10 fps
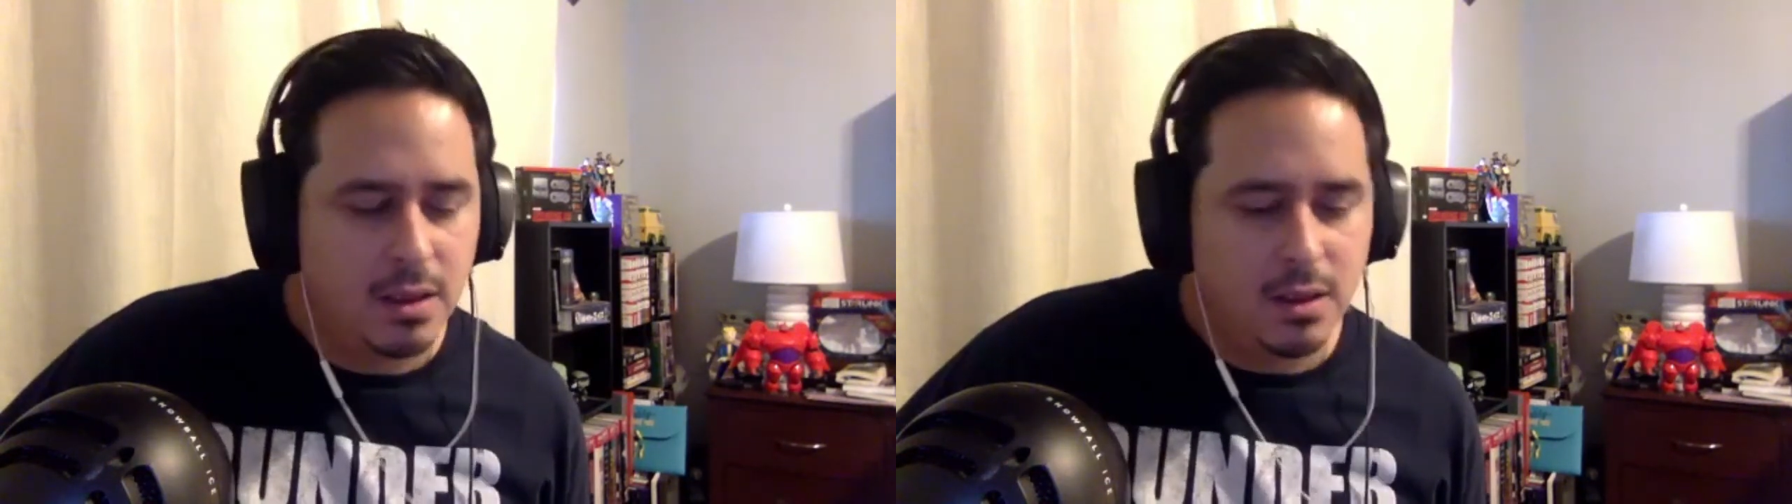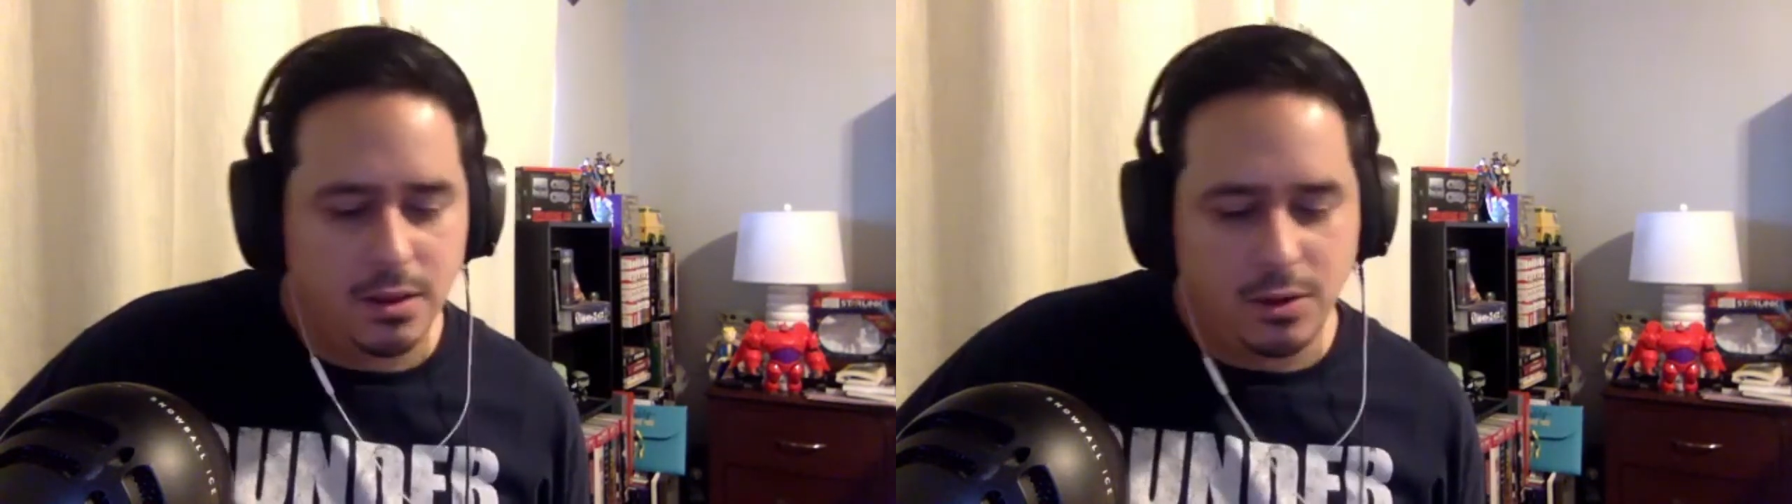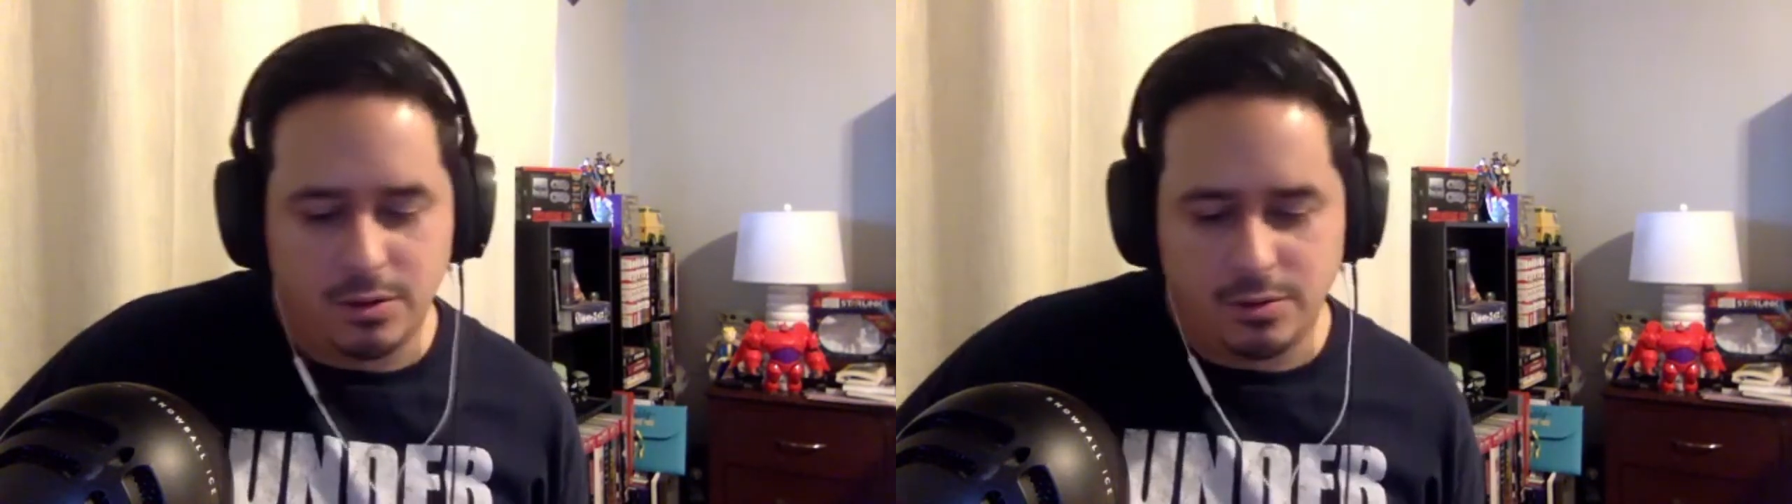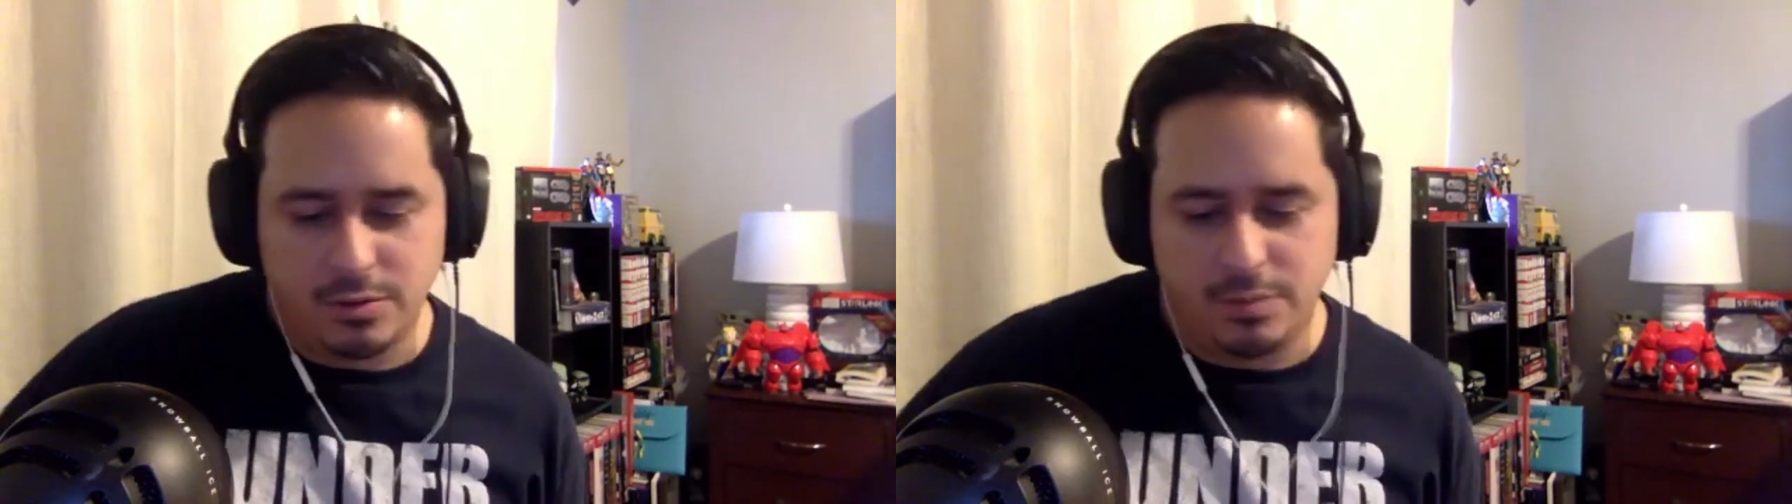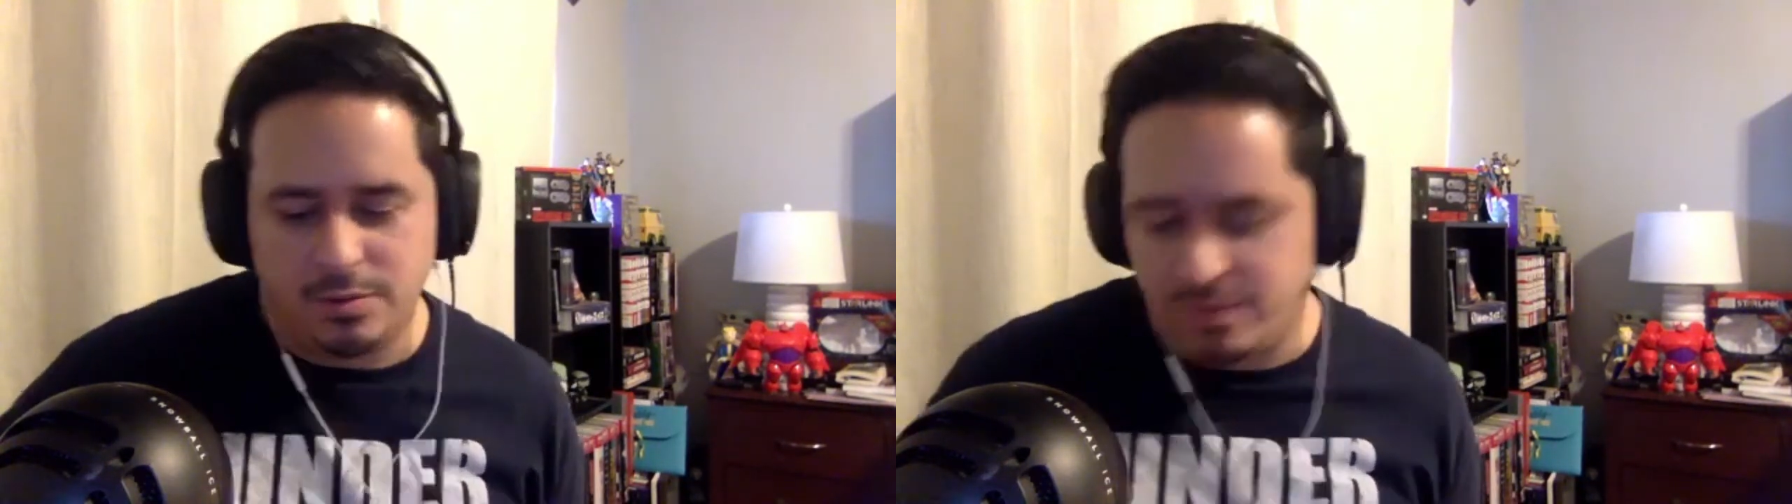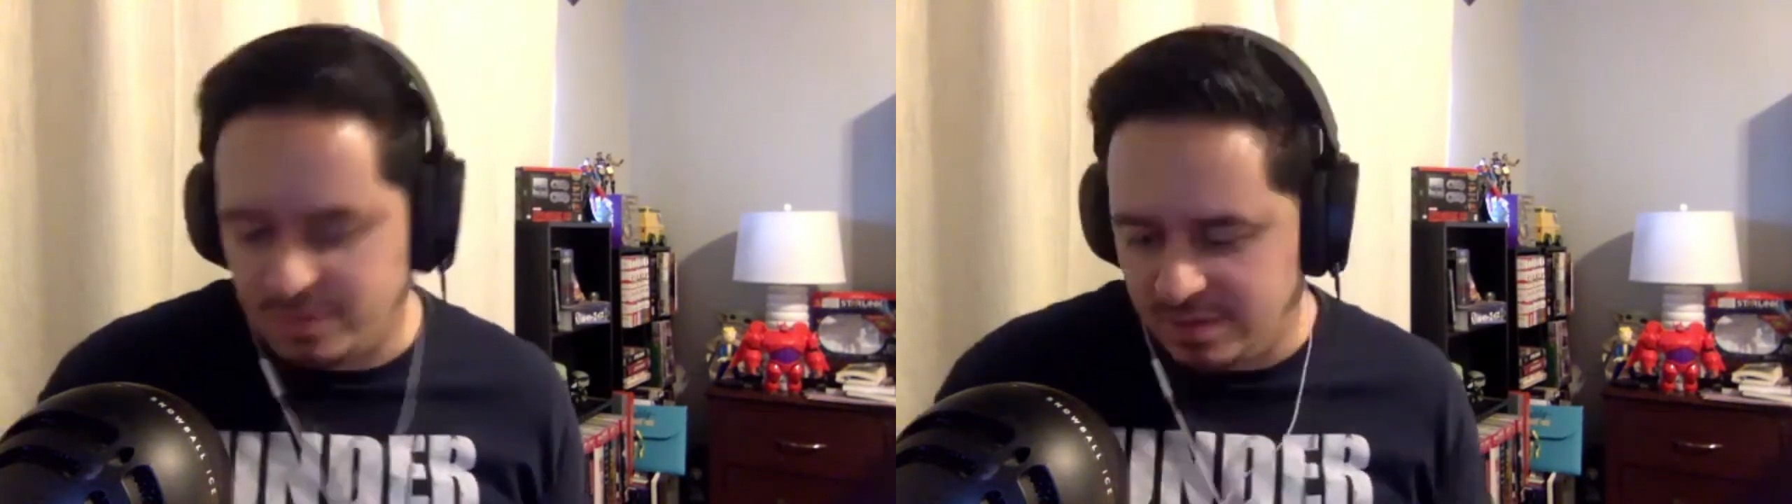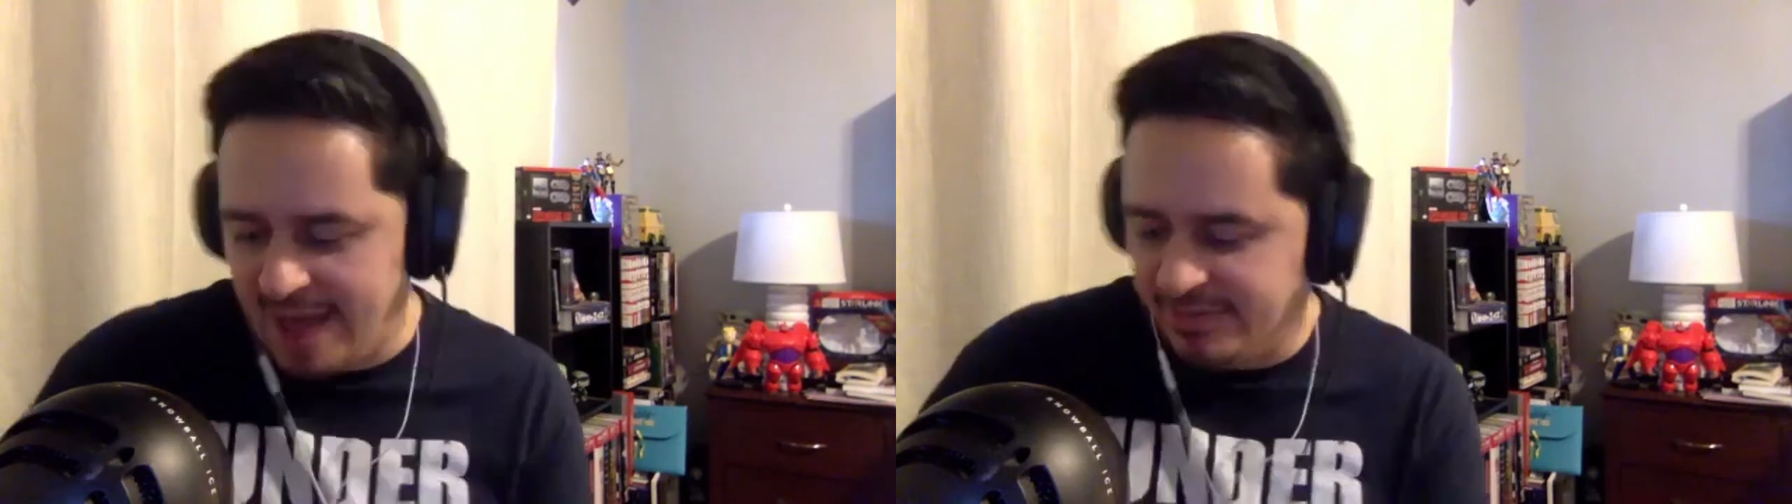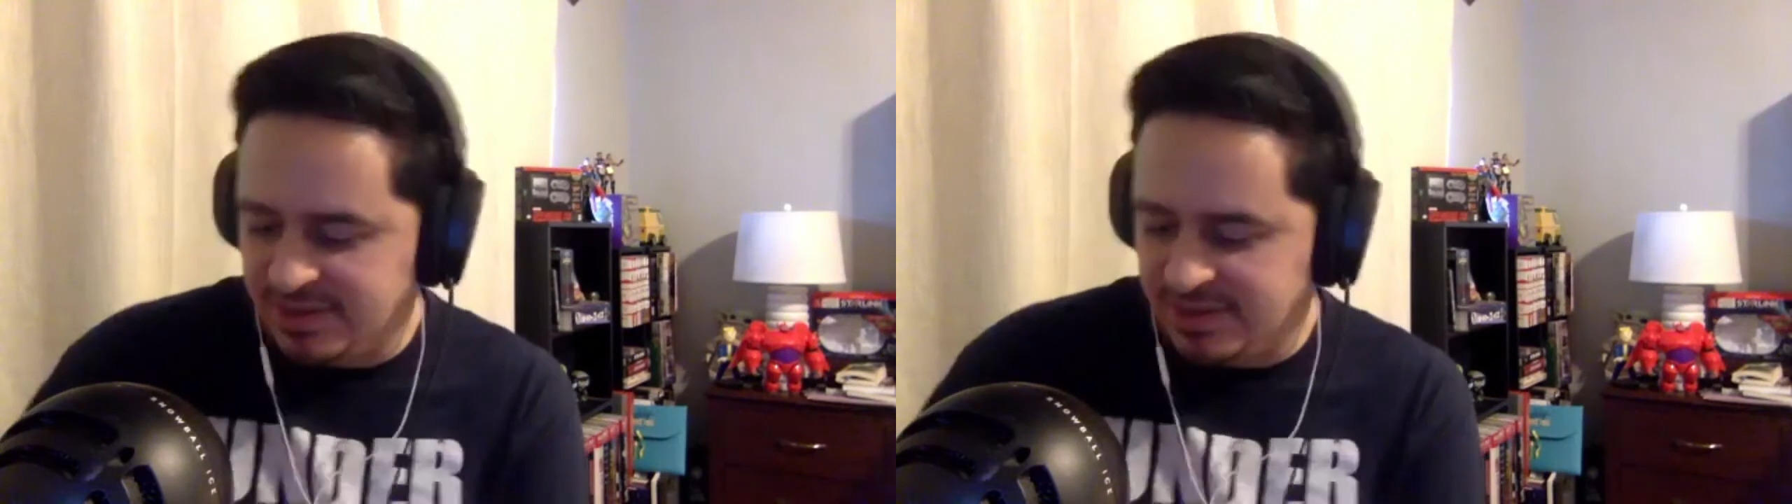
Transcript: You have